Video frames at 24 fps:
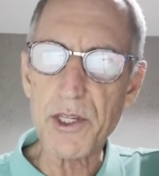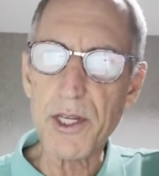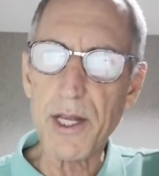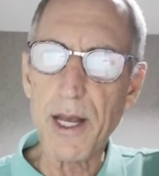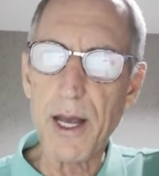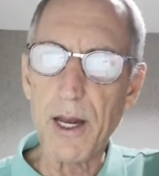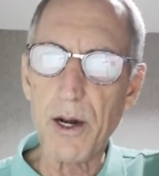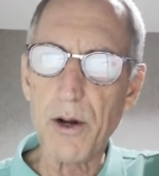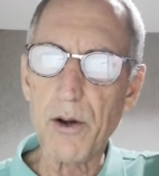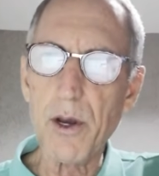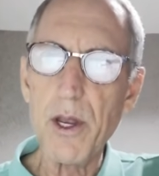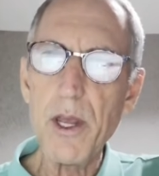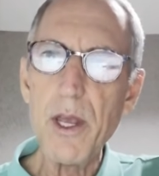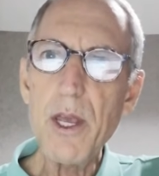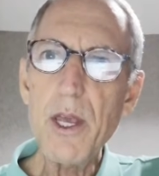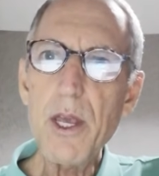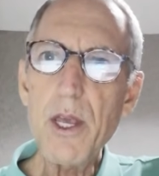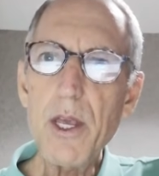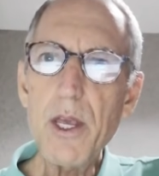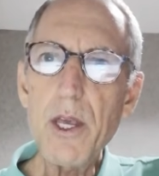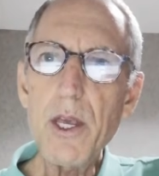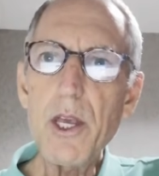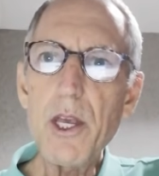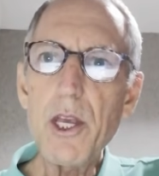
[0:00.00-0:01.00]
dollar,
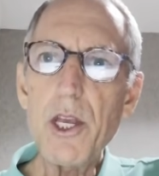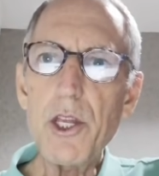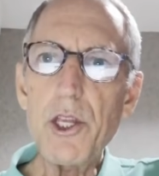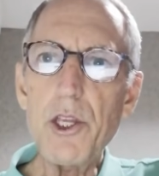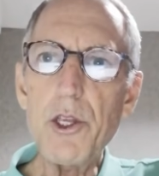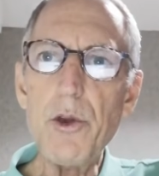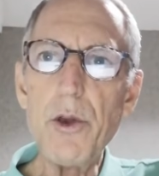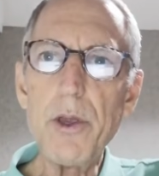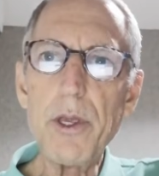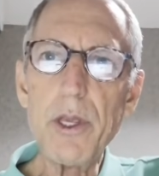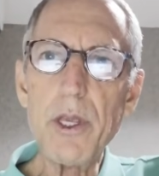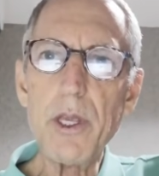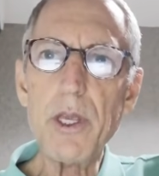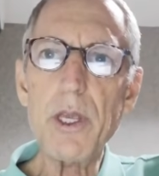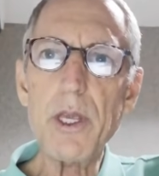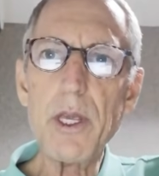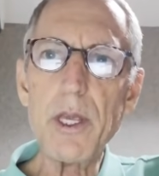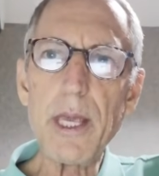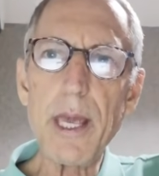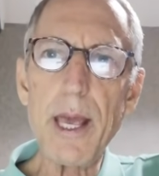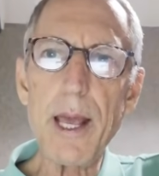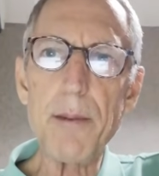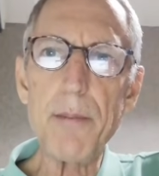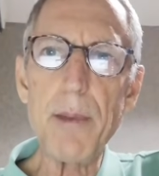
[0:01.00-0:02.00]
you
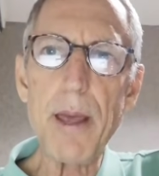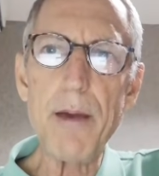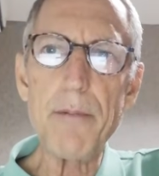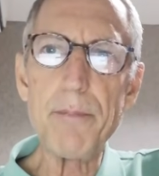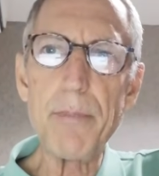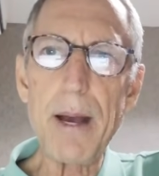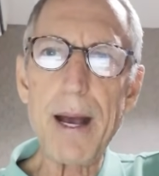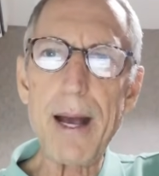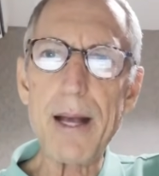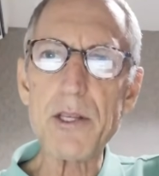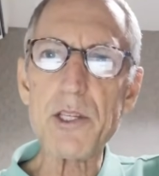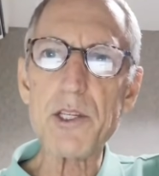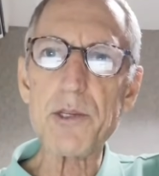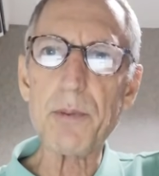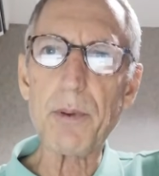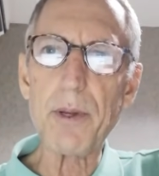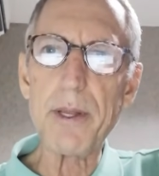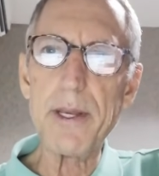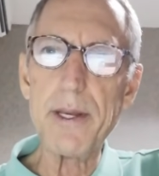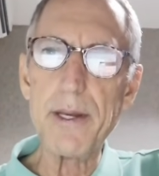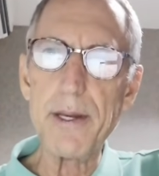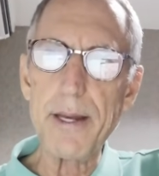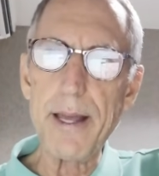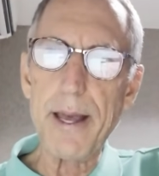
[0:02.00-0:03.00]
can have
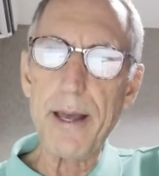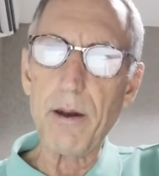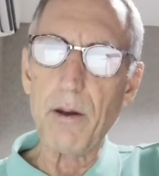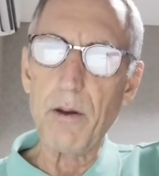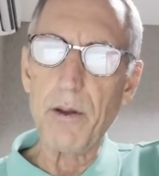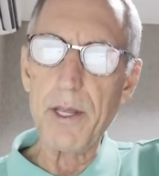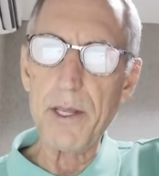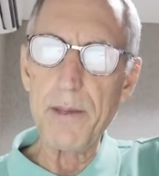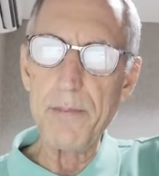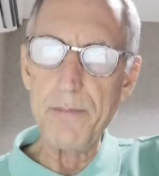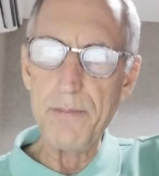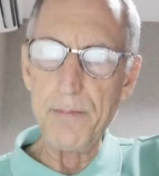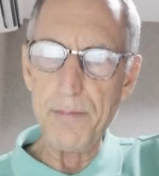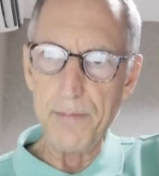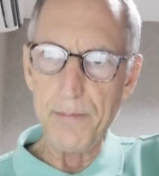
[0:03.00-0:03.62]
possibly not only